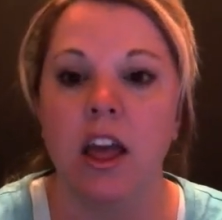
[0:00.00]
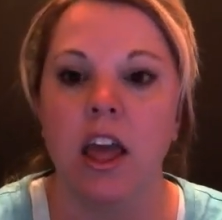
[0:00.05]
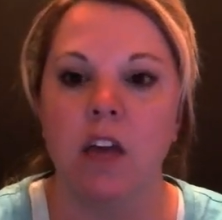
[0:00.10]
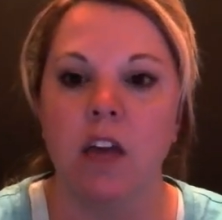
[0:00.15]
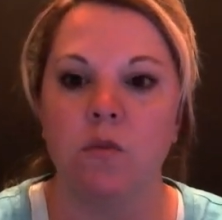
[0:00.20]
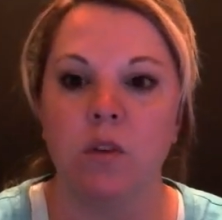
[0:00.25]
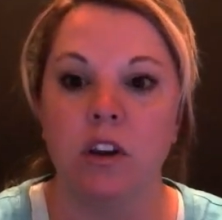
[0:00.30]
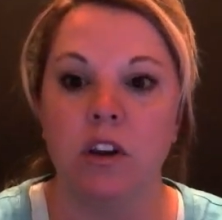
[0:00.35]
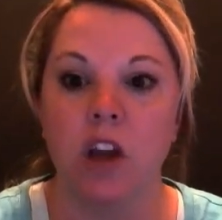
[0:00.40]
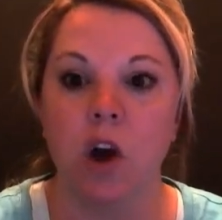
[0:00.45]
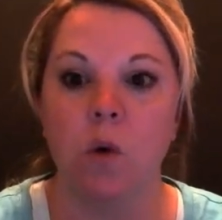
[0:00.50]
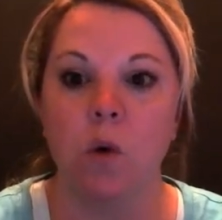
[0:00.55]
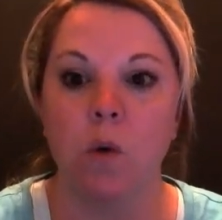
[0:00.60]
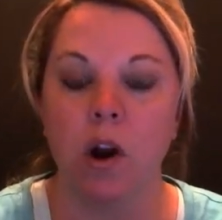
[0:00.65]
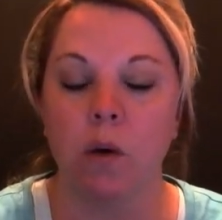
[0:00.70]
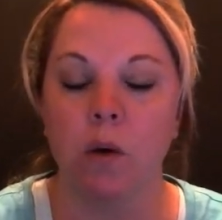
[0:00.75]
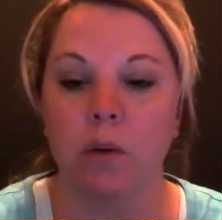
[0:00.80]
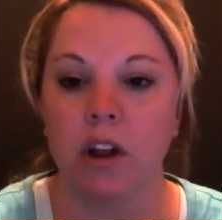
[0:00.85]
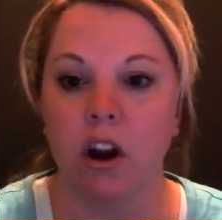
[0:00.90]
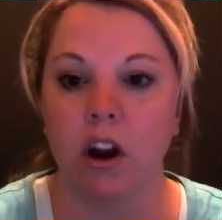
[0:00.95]
If we know
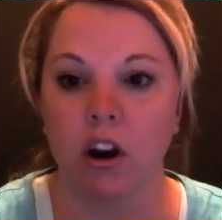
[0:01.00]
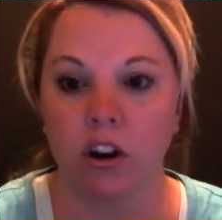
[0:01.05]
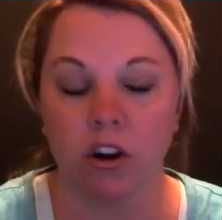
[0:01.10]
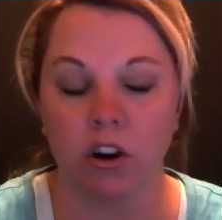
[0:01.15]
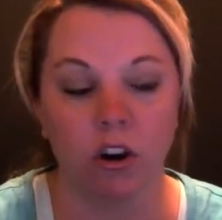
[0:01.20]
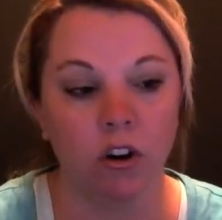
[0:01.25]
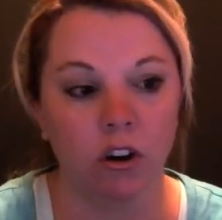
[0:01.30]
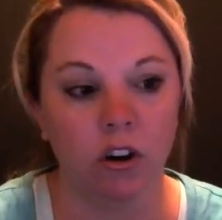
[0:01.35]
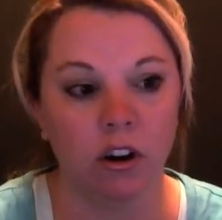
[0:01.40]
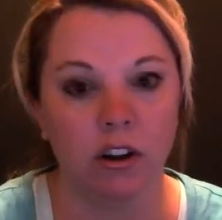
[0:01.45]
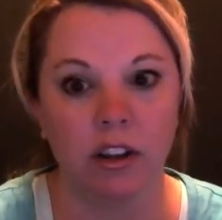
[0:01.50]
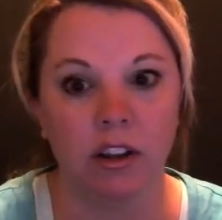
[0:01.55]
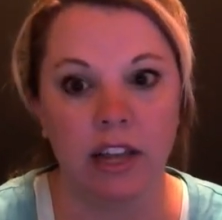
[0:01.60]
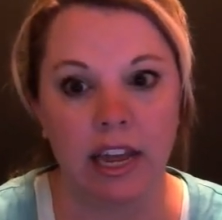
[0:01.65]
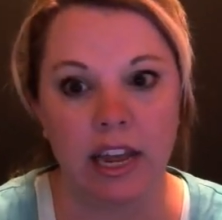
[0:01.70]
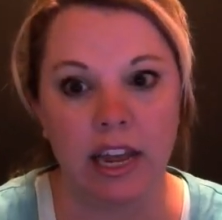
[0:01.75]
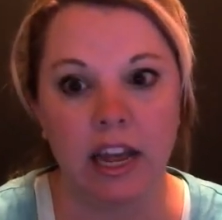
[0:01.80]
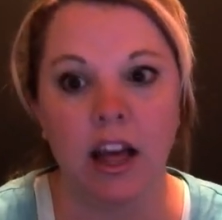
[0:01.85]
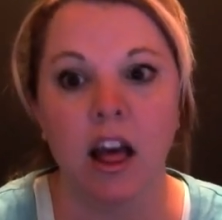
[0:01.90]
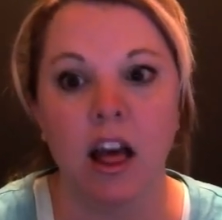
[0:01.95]
where we are
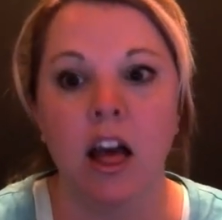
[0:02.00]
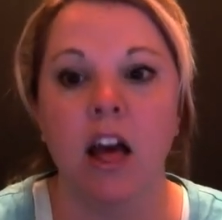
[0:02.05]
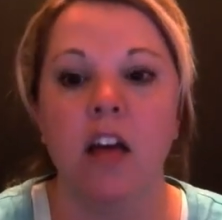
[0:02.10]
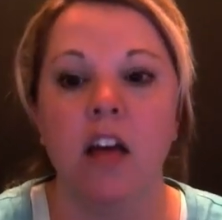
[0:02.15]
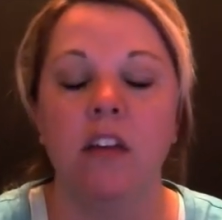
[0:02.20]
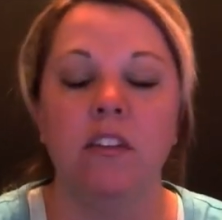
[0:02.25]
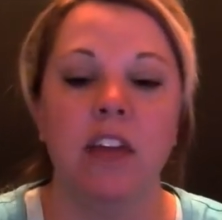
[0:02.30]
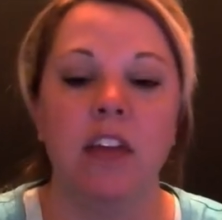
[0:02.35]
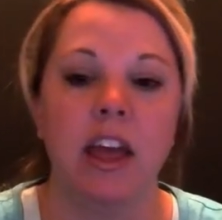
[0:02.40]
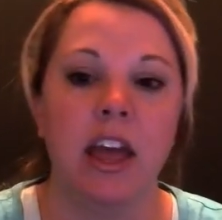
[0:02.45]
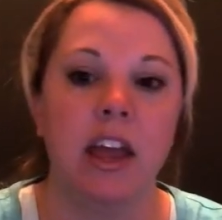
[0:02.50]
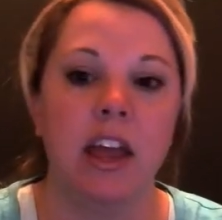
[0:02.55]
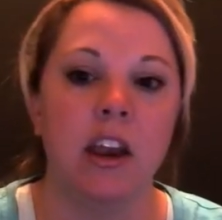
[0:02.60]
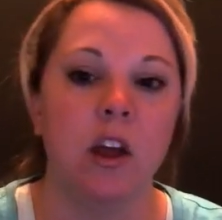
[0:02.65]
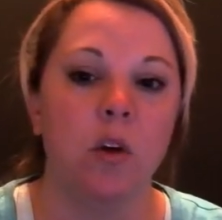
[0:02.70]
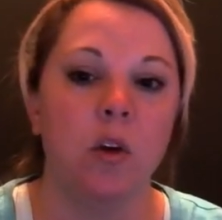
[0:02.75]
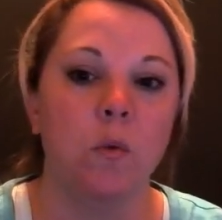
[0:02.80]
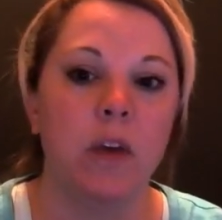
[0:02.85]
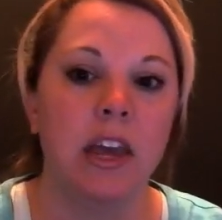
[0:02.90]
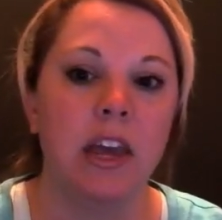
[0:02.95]
currently, then
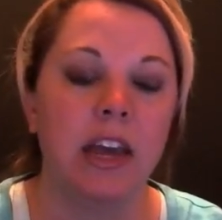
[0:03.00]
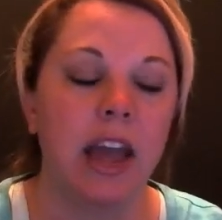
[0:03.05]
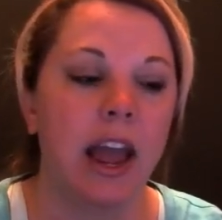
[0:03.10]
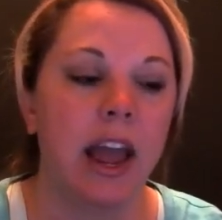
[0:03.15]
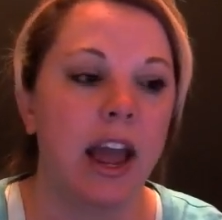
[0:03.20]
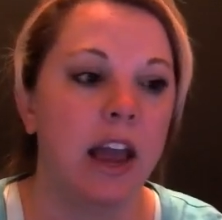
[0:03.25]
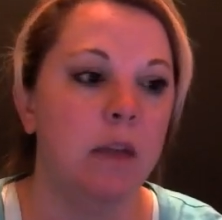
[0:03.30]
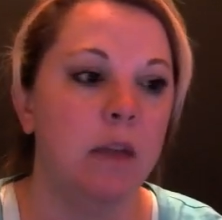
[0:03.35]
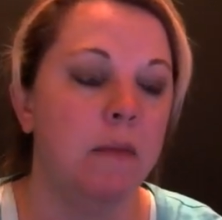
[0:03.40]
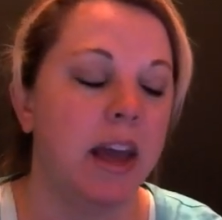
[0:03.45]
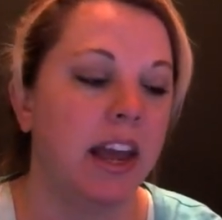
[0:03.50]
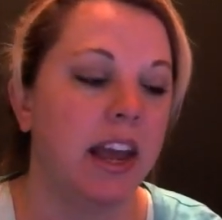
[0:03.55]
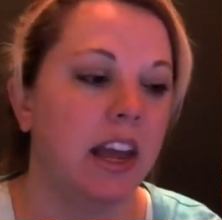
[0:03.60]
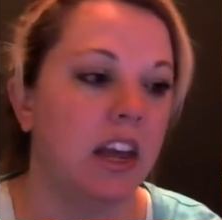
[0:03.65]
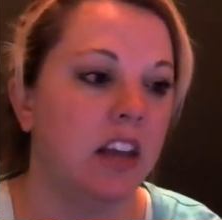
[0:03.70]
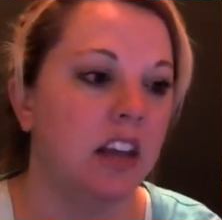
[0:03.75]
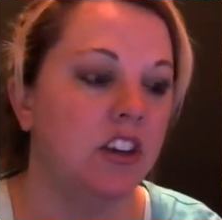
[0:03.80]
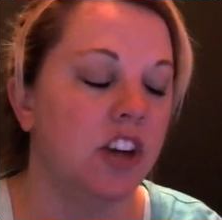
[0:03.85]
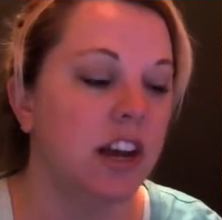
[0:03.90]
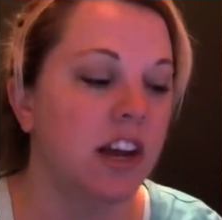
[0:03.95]
we can make
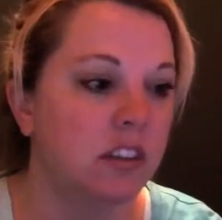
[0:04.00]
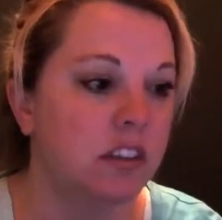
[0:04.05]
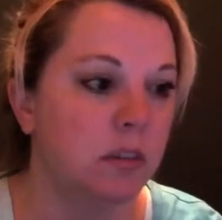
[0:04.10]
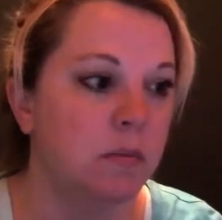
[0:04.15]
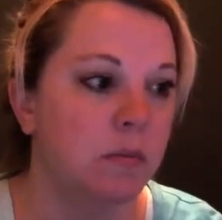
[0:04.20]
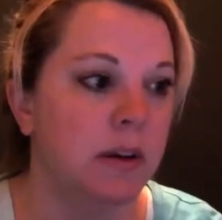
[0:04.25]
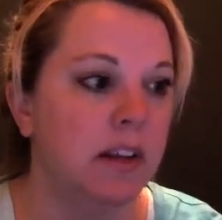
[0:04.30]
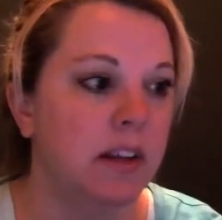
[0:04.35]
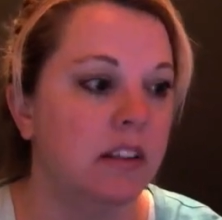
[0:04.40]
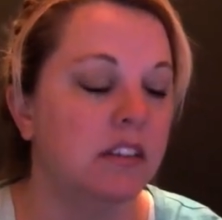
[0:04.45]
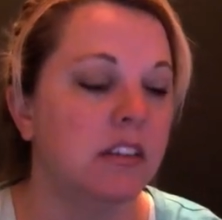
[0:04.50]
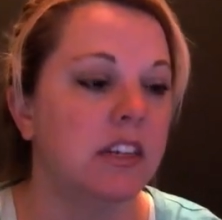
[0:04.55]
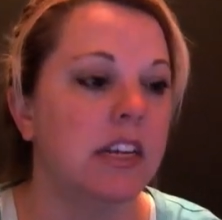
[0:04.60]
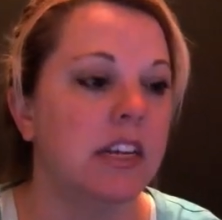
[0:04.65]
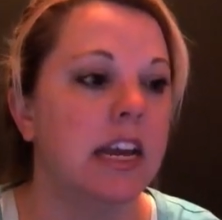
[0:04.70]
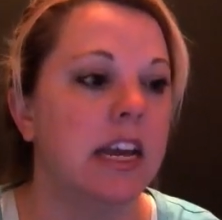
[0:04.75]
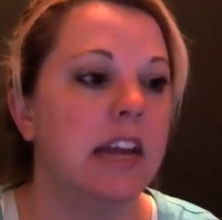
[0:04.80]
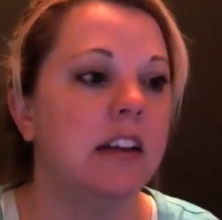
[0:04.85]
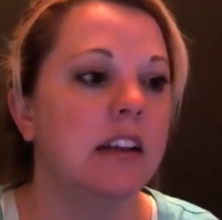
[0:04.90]
adjustments to get